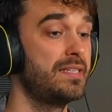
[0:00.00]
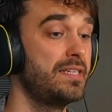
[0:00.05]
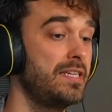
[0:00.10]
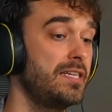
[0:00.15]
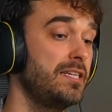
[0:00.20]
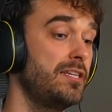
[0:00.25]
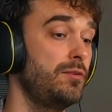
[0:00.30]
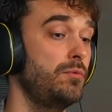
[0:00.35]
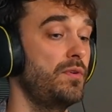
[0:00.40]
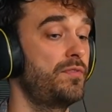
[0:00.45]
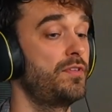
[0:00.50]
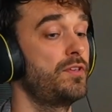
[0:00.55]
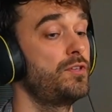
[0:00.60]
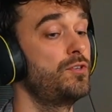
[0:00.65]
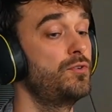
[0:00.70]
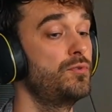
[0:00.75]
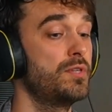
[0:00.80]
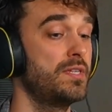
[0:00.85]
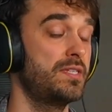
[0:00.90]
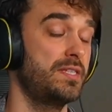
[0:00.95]
deal with
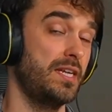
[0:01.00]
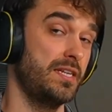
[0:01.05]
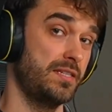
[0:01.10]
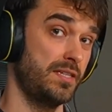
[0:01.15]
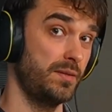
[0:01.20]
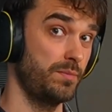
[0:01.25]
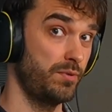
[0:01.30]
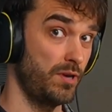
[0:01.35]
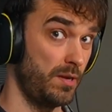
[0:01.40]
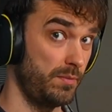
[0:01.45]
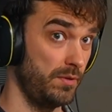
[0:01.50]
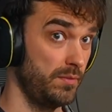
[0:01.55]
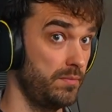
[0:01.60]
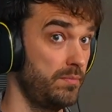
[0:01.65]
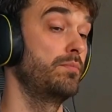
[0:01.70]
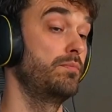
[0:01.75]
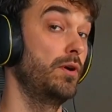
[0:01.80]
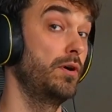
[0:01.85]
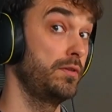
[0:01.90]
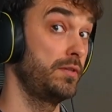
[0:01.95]
the unit testing problem,